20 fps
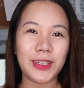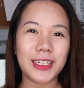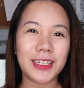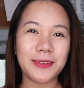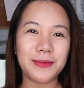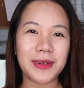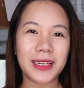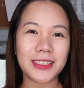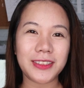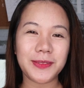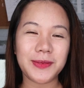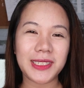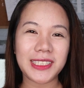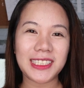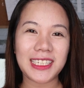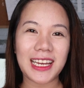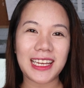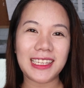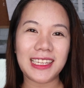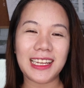Welcome back to my
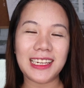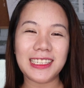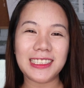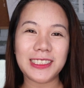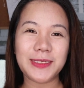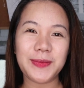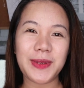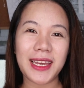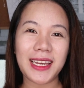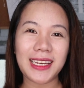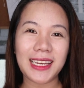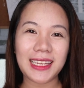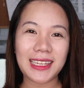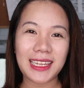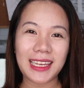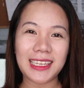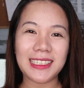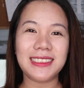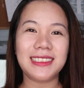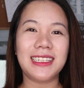channel. It's me again,
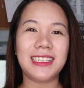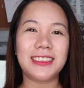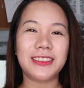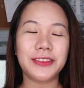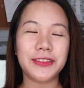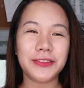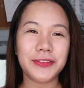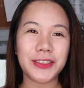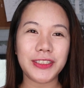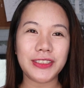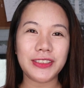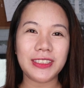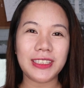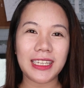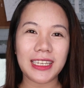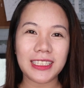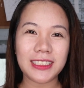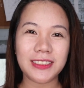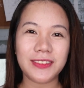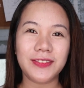Hazell. So for
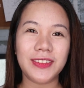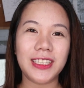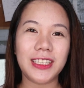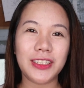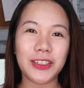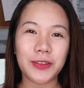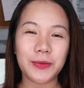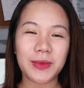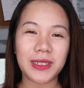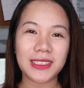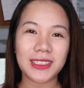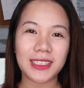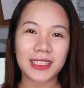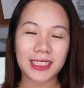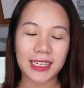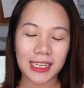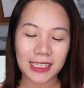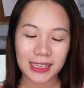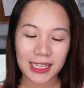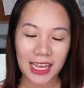today's video,
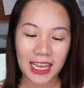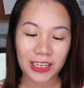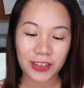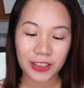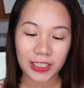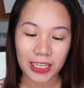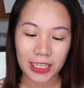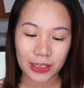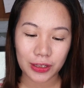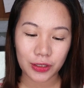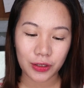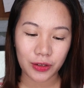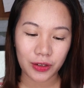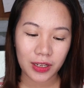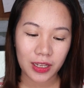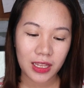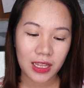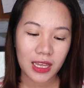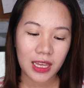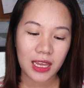magta-try tayo netong
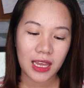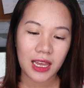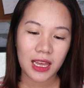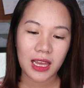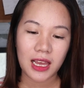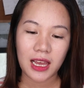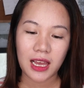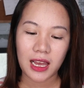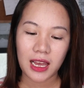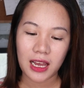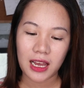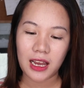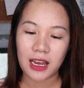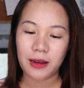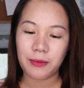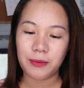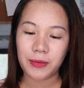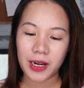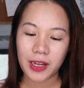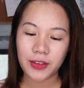
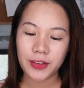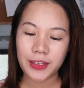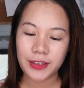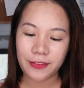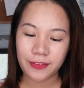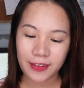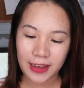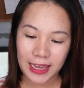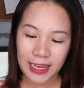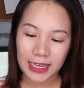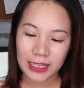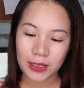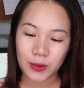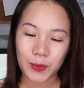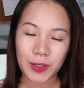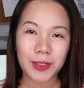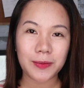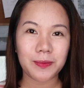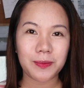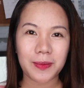brow define
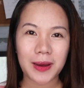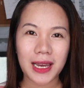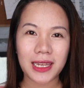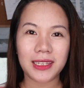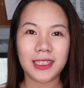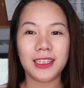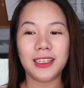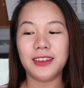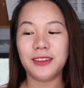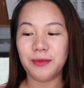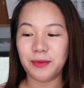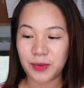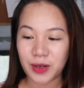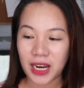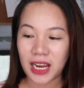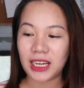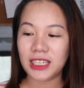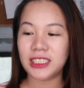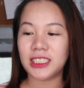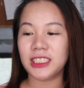with paddle
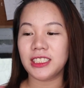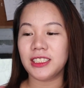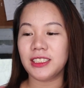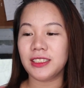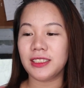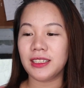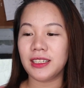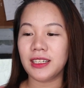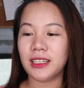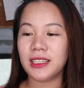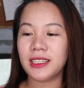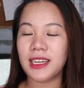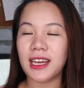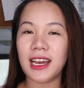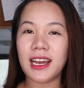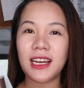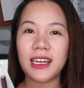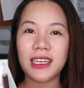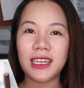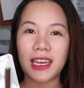brush
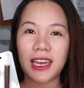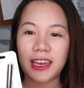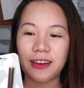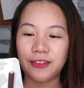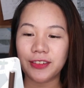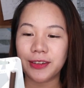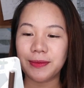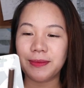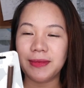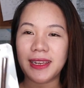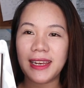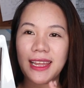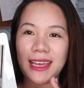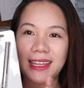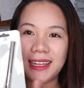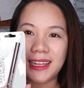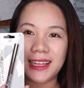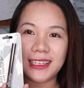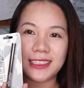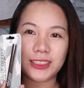ng
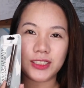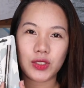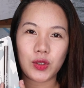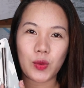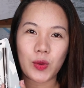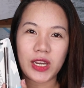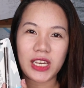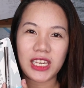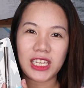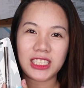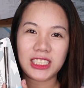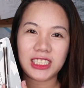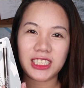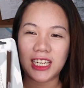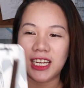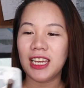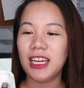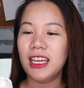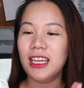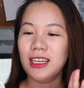Everbelena. So ayan
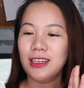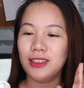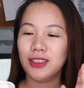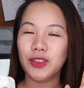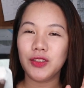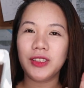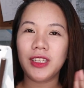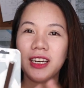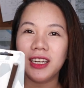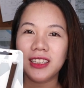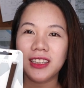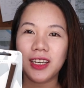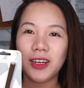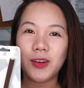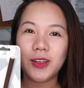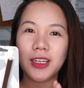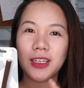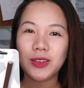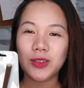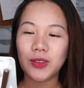siya. So nakita
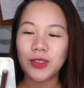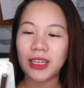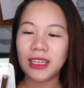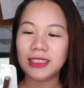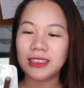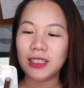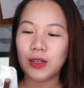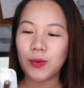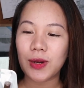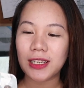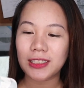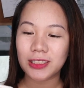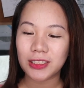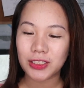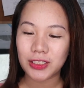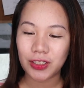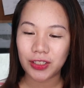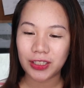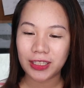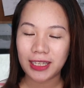ko lang to guys sa
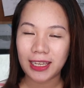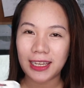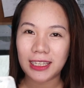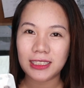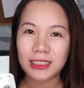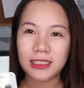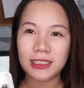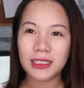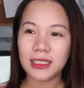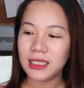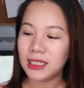Watson and